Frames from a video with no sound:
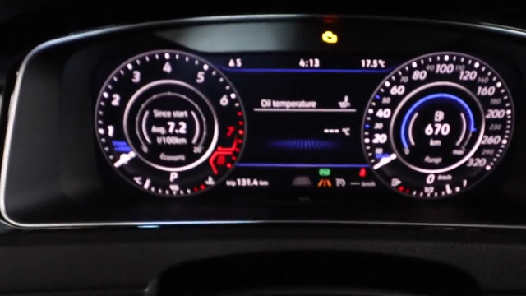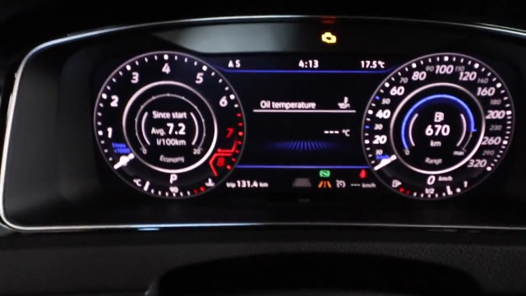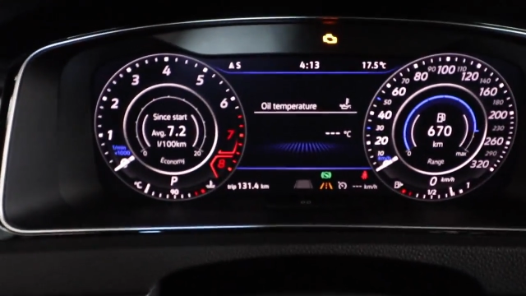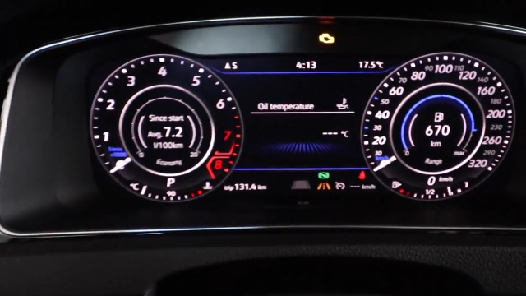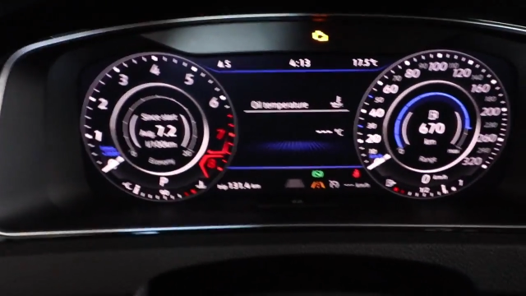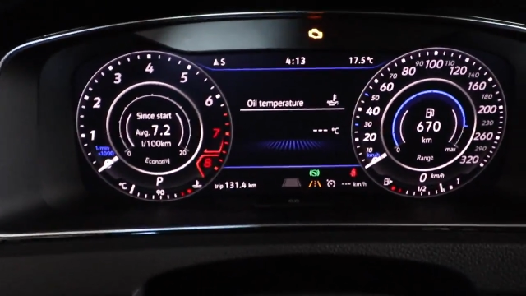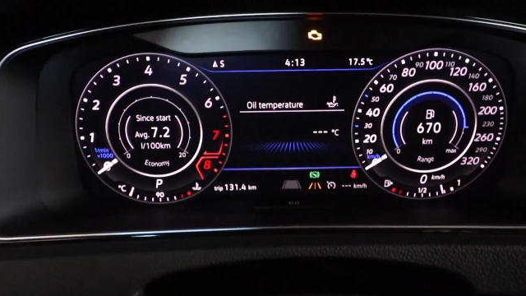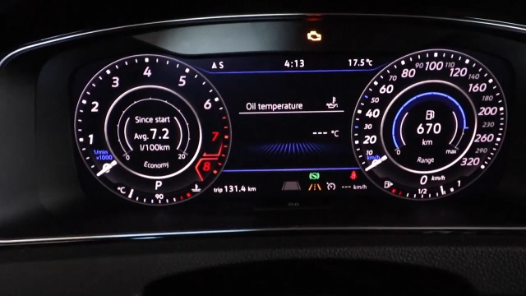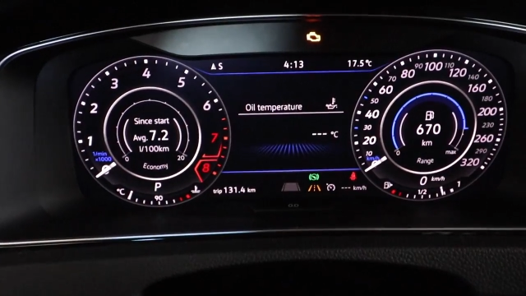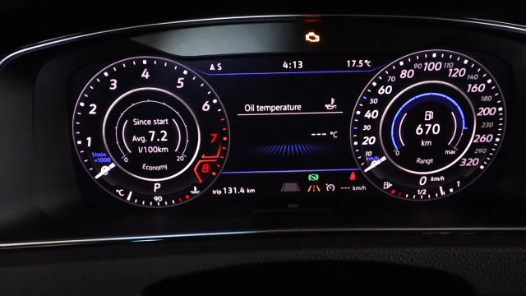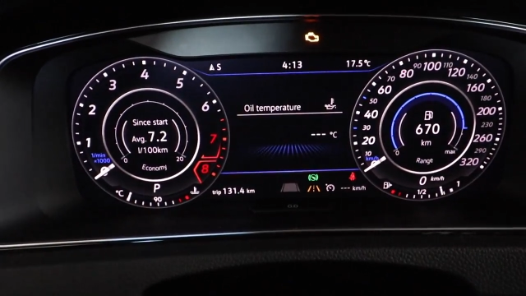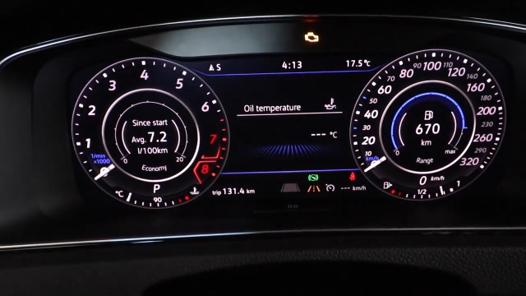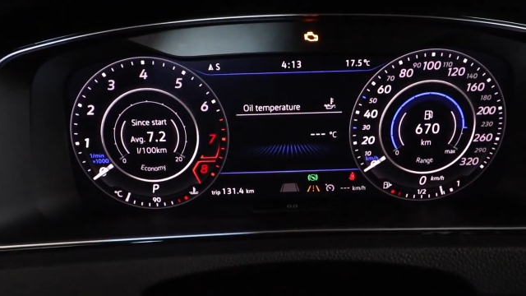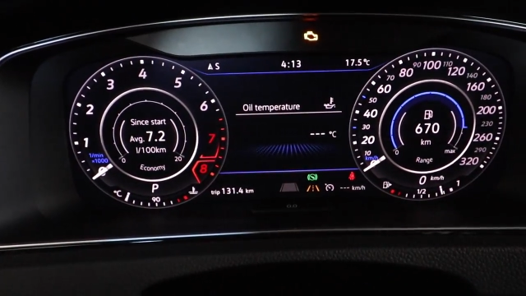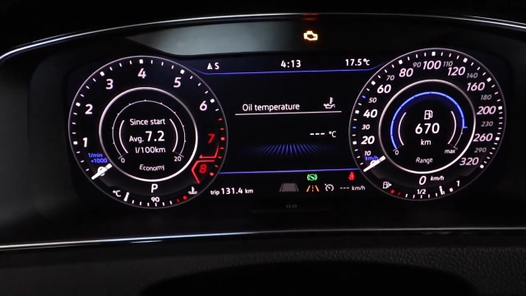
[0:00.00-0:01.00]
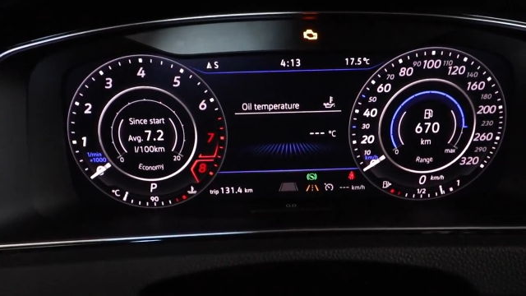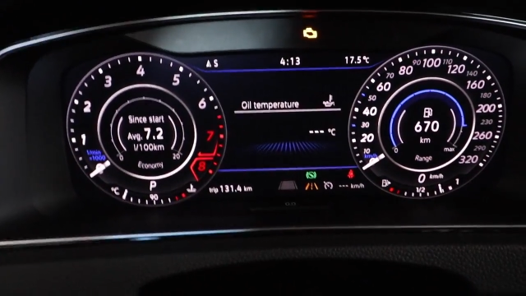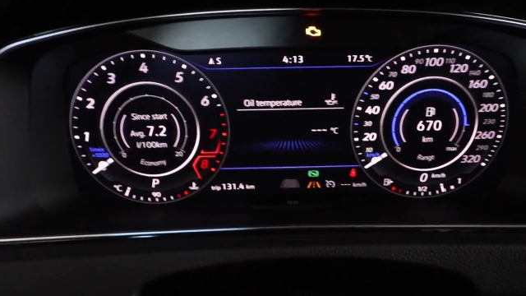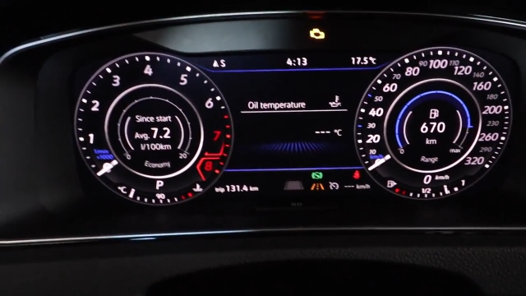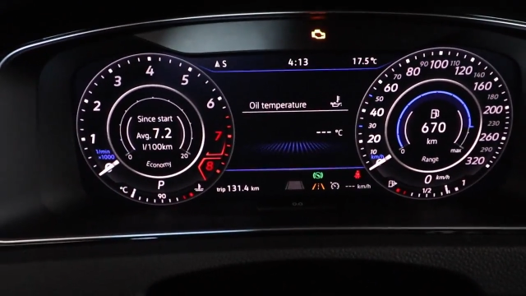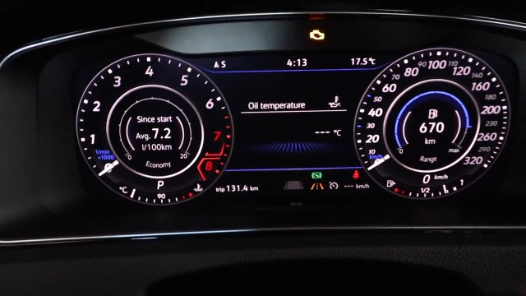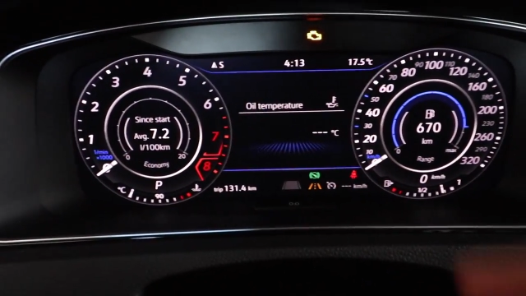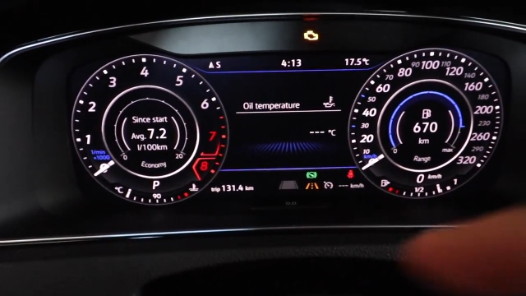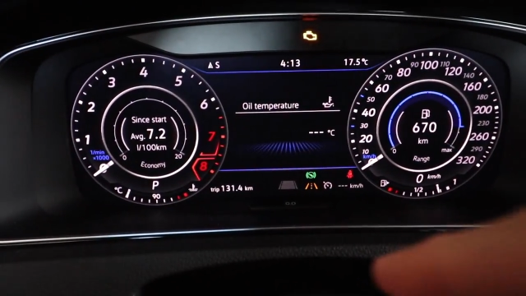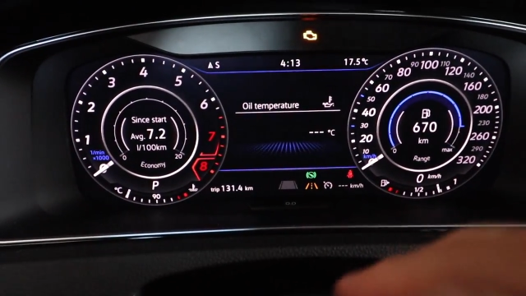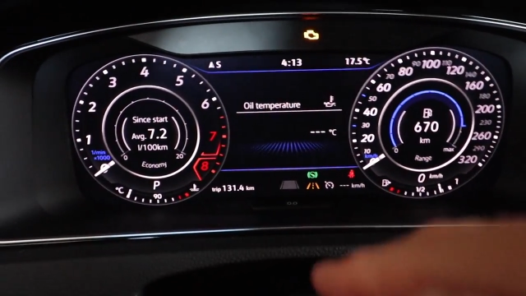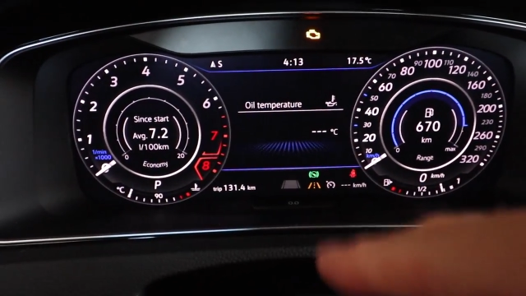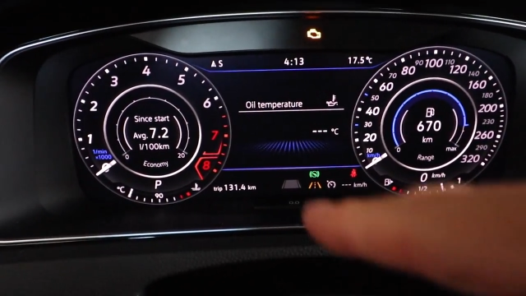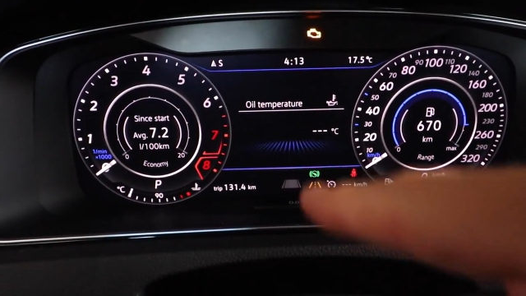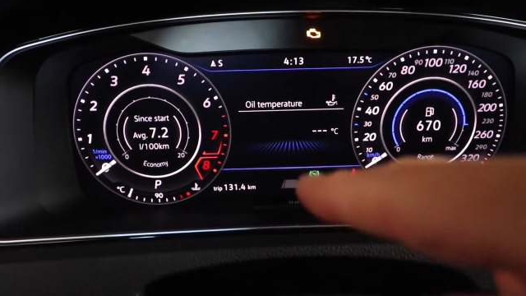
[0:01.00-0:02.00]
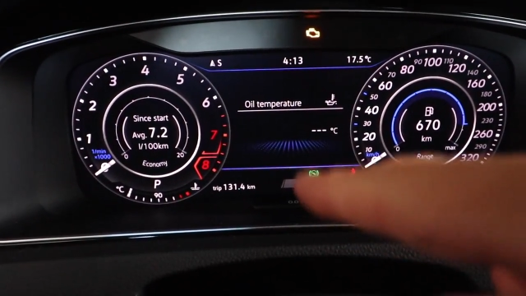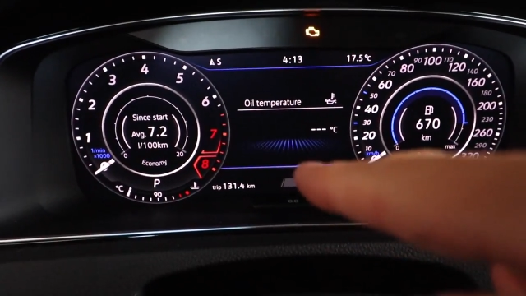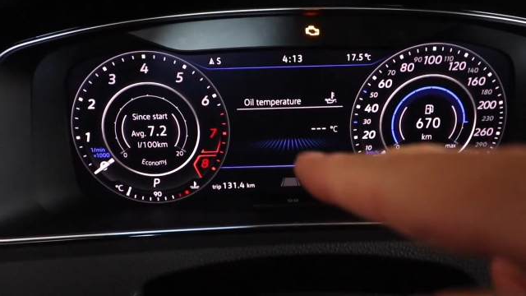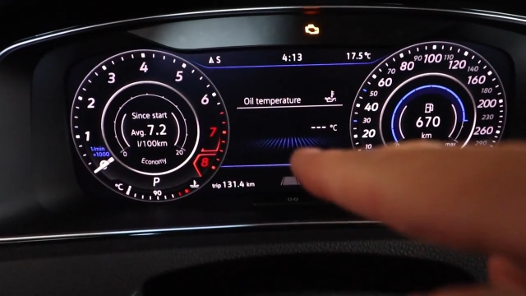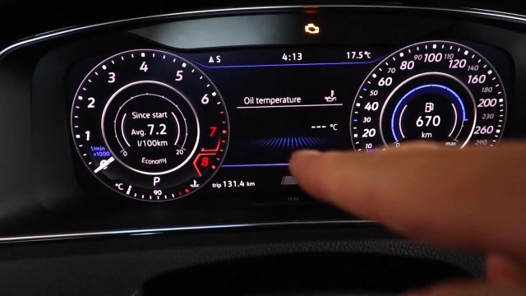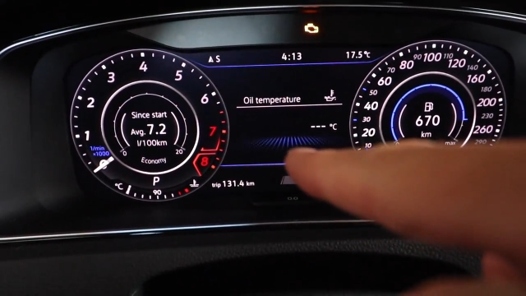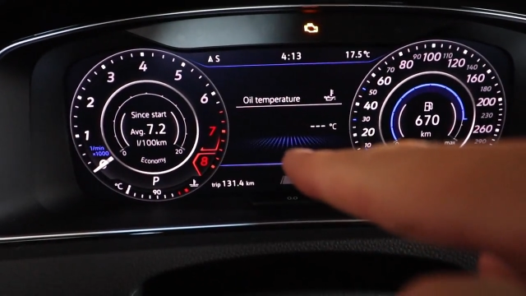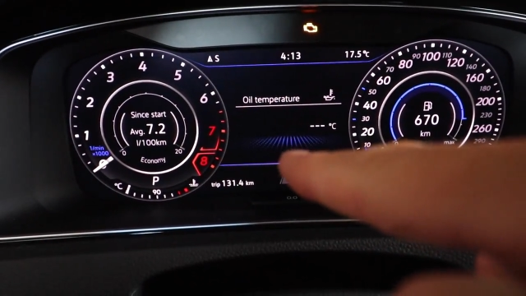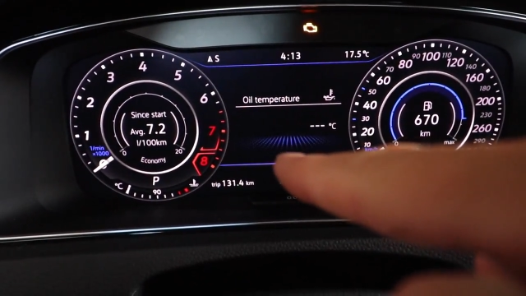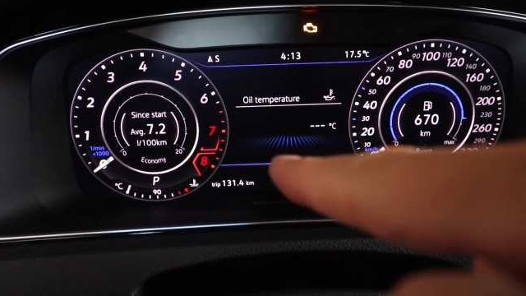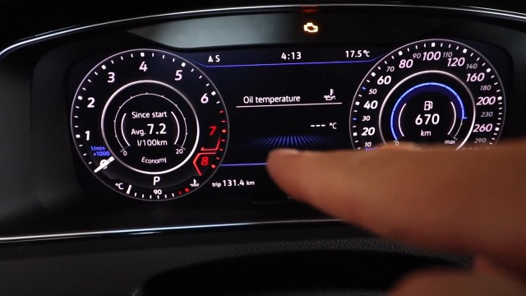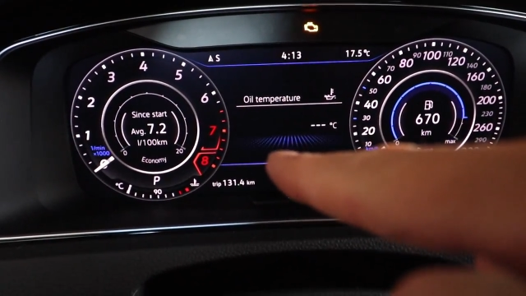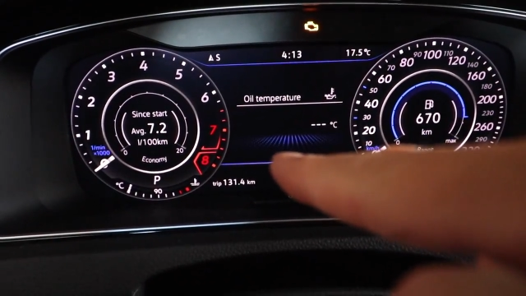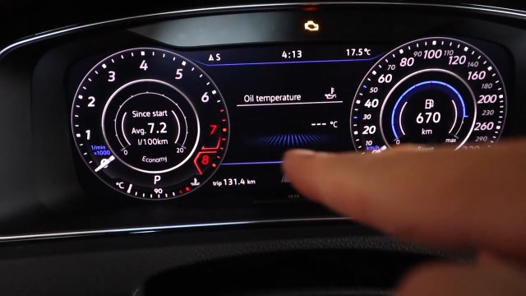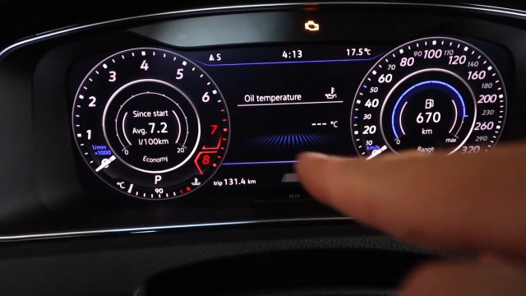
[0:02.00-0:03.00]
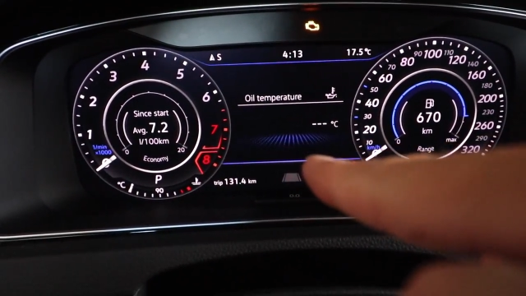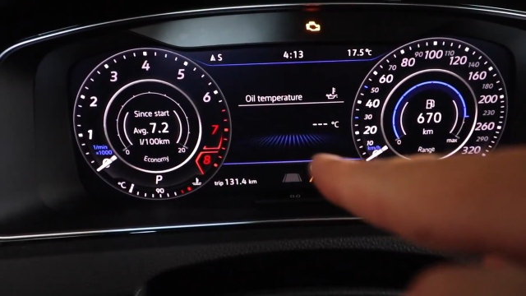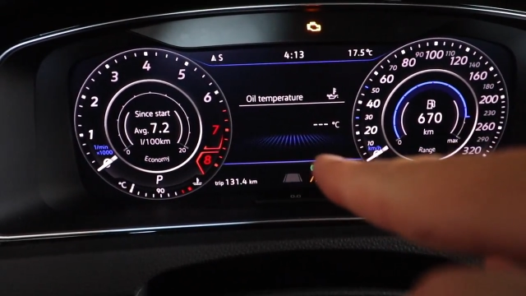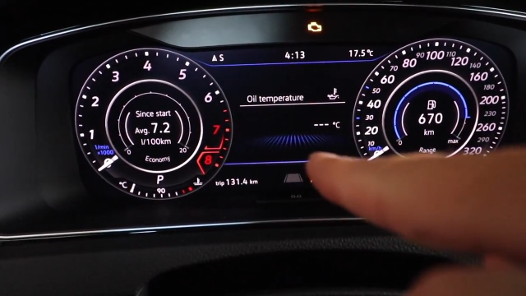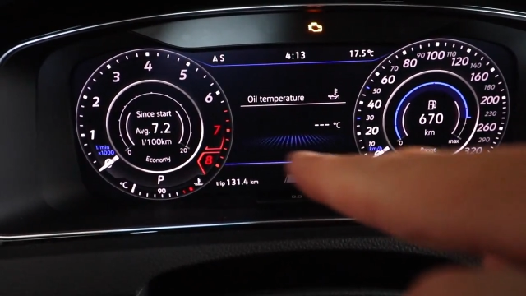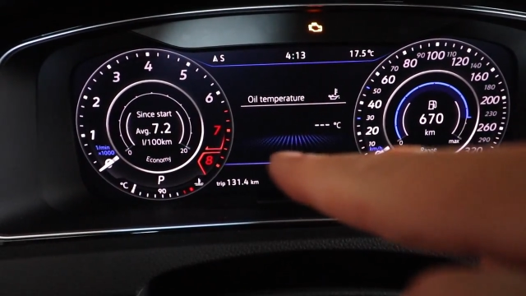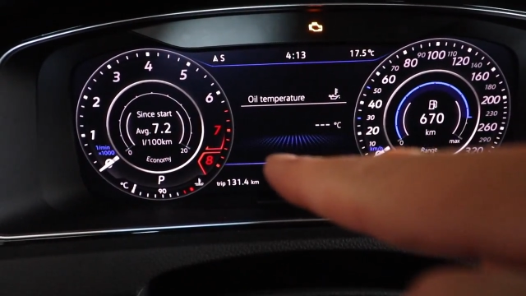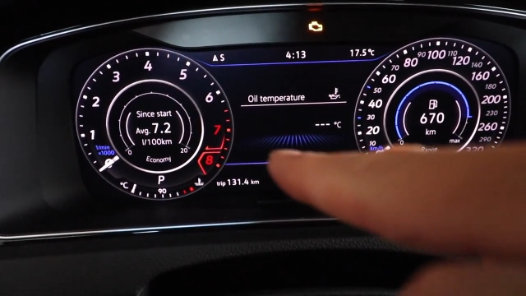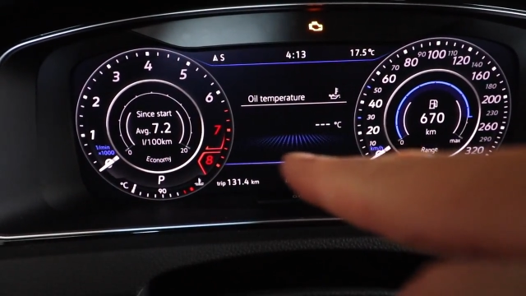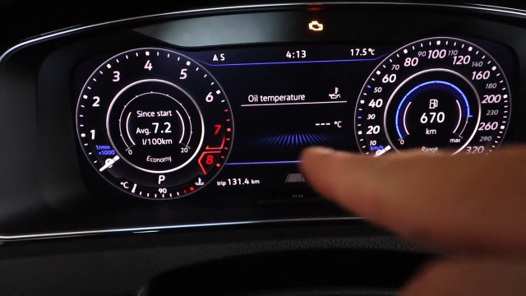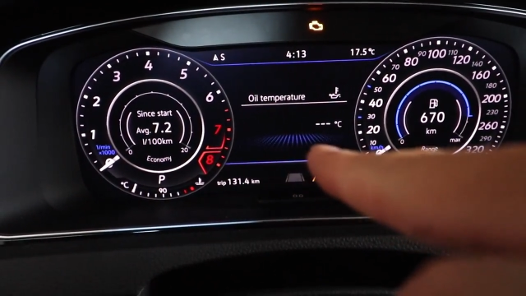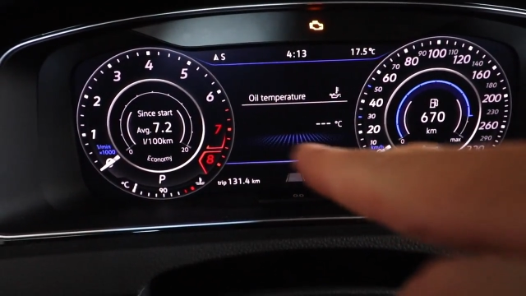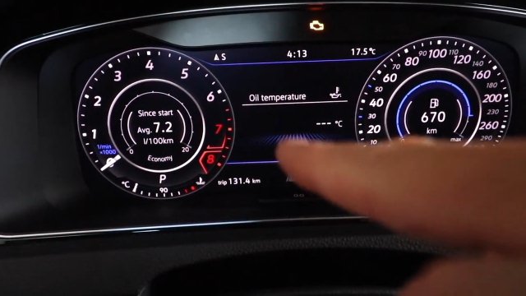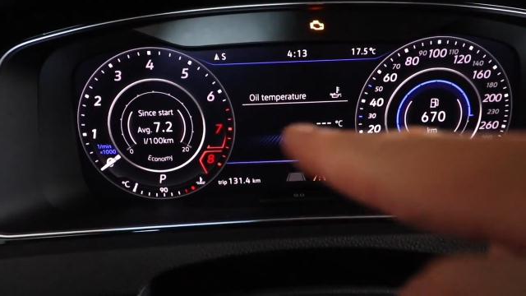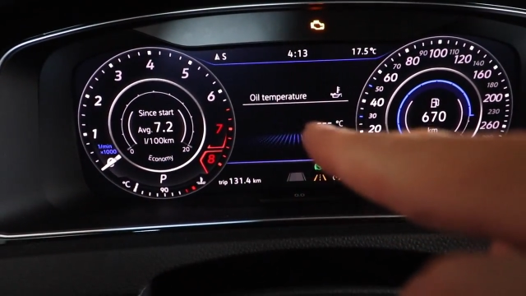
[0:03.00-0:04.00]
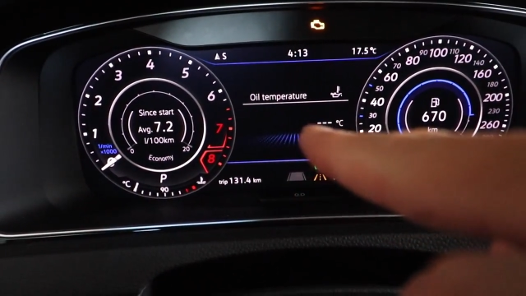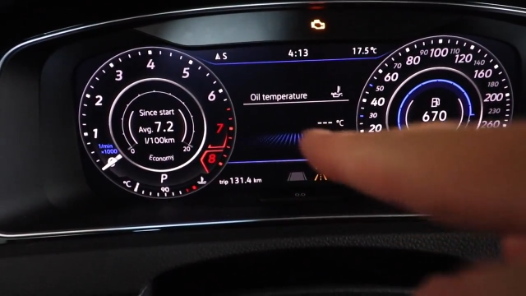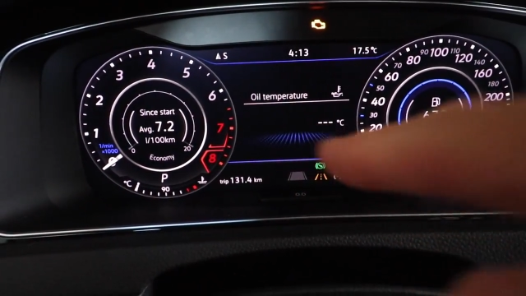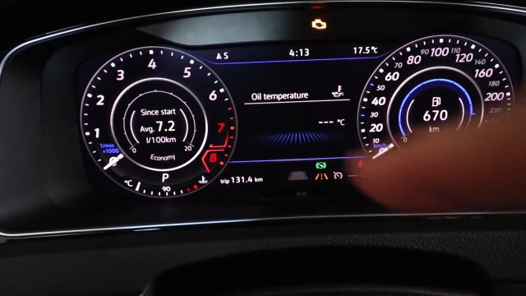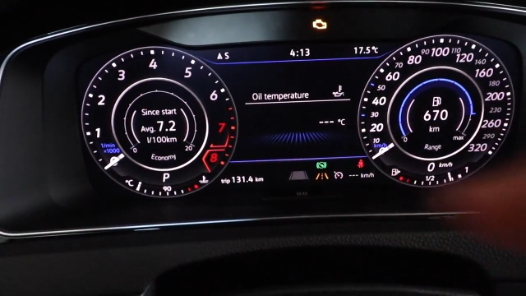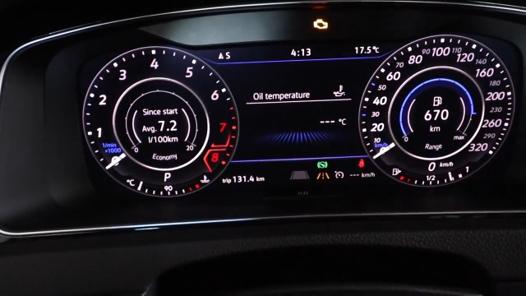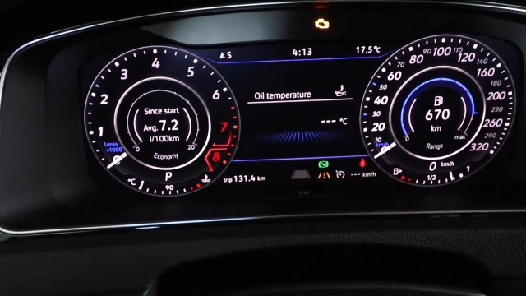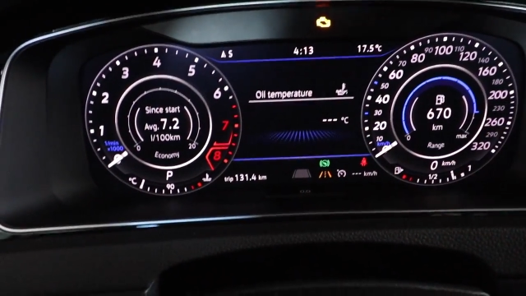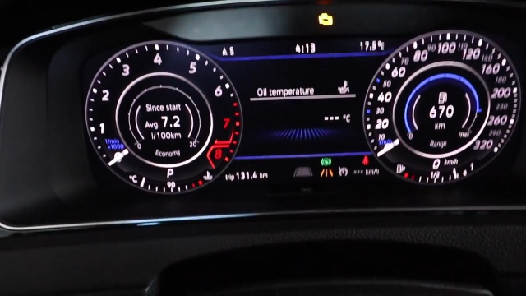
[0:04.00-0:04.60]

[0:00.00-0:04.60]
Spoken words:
No face is visible, so there are no lips to read.